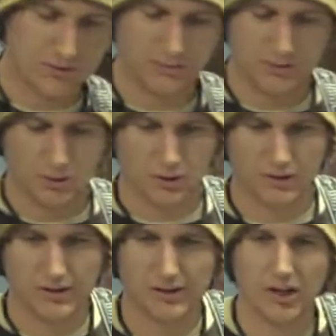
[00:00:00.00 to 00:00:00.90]
the majority of
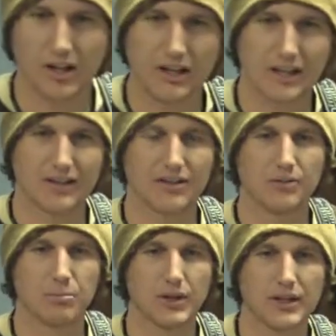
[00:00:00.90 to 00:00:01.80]
the song, and then the
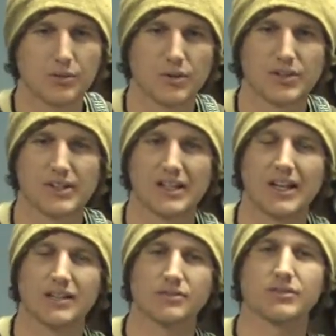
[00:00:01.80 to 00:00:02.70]
bridge was just
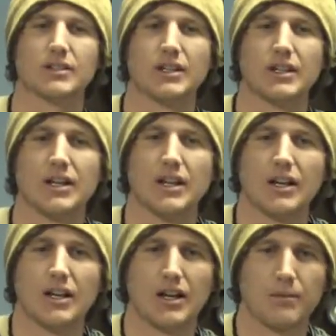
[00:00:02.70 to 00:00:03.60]
kind of
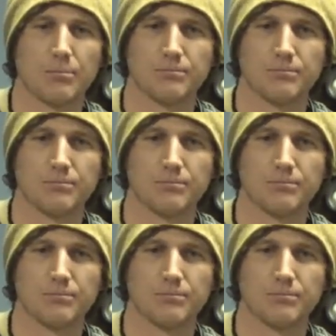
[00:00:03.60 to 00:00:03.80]
a